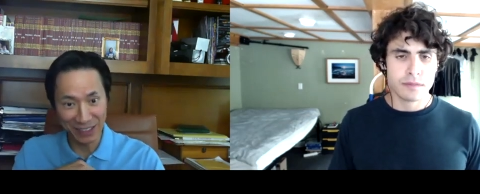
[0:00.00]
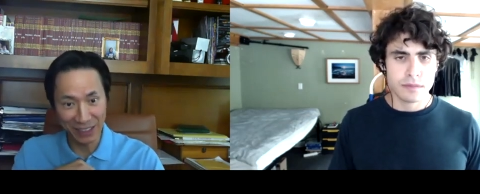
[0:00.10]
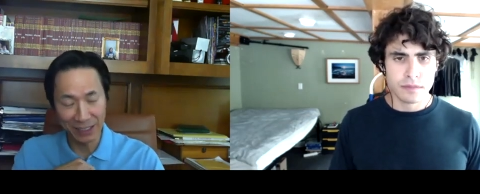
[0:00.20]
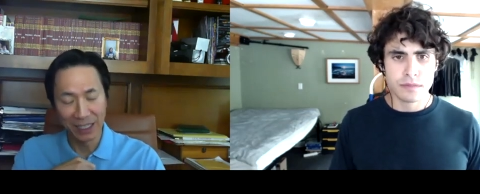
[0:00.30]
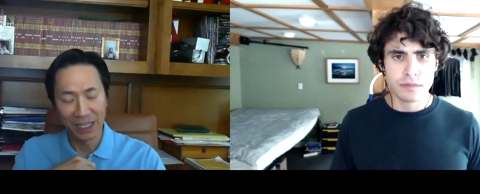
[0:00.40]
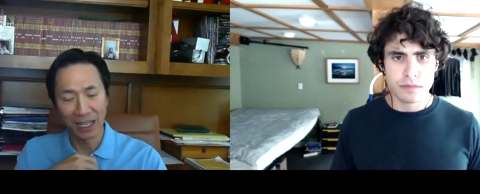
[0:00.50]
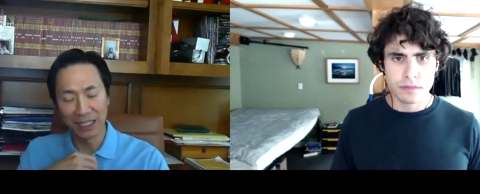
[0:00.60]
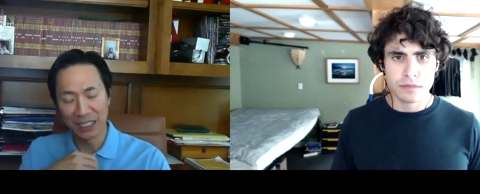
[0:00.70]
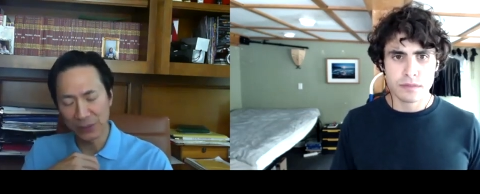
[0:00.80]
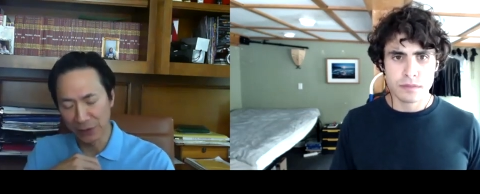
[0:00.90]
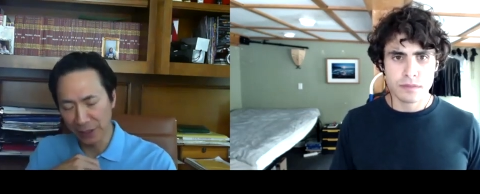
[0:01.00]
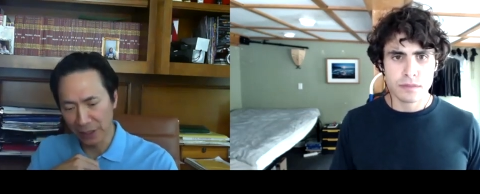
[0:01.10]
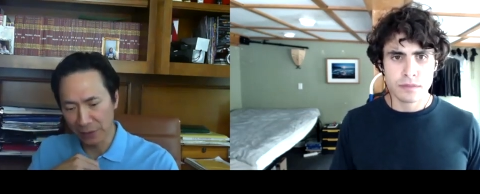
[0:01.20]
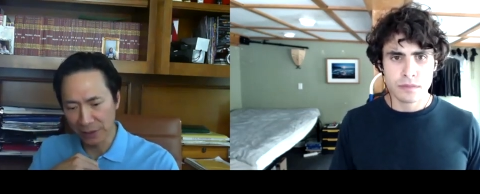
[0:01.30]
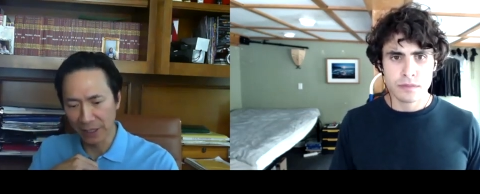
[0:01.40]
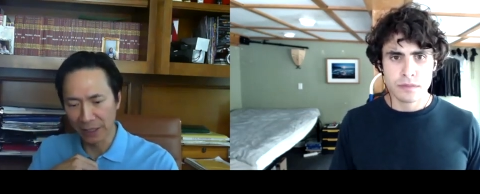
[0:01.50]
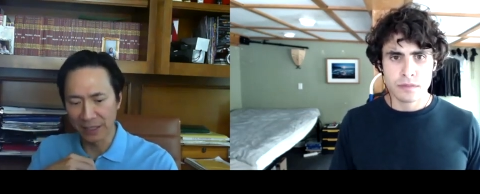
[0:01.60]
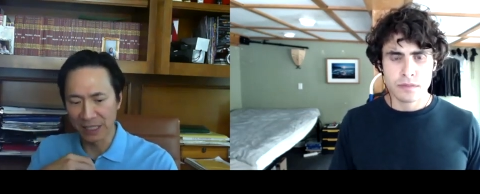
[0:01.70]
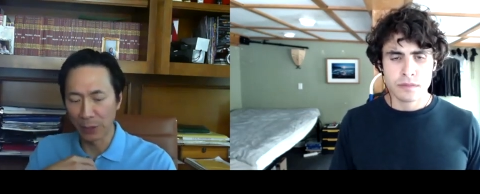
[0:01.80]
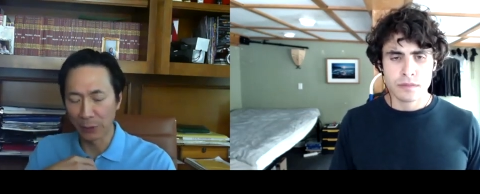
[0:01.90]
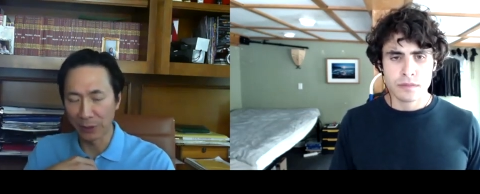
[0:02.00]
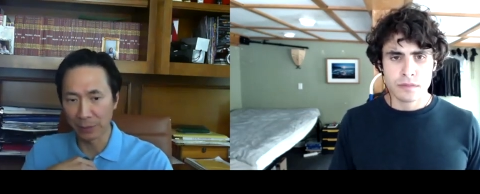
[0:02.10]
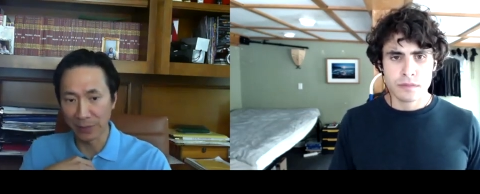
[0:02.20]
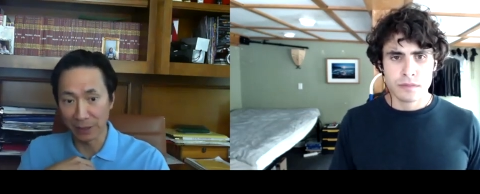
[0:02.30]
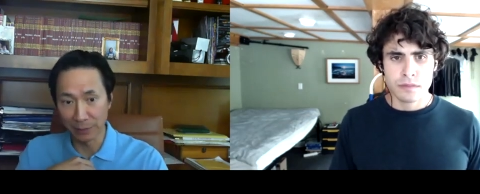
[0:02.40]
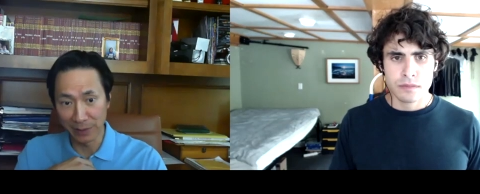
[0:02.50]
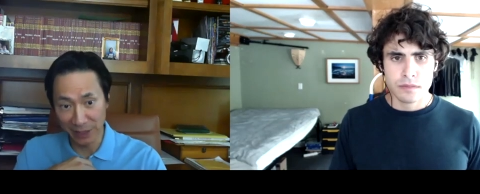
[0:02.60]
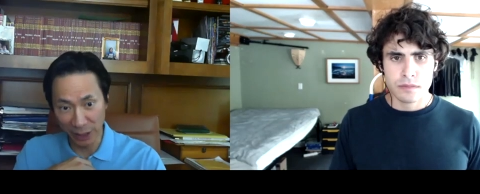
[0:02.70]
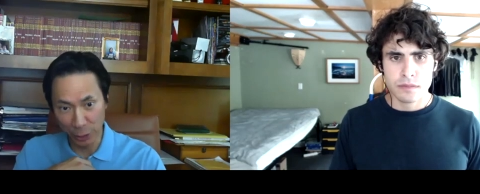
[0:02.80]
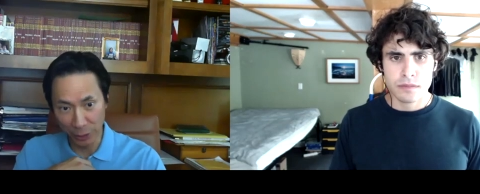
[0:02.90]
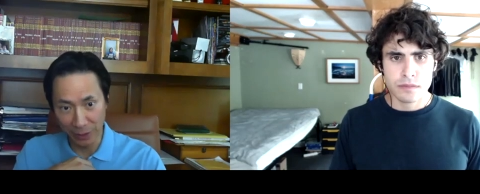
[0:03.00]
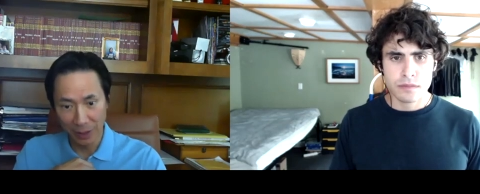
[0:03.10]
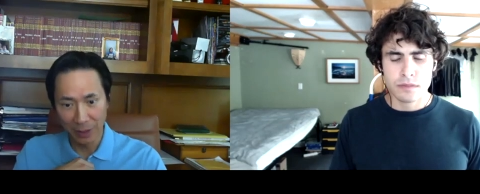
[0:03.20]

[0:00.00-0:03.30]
Speaker 1: Okay, at least fourteen hours a day. That's my recommendation.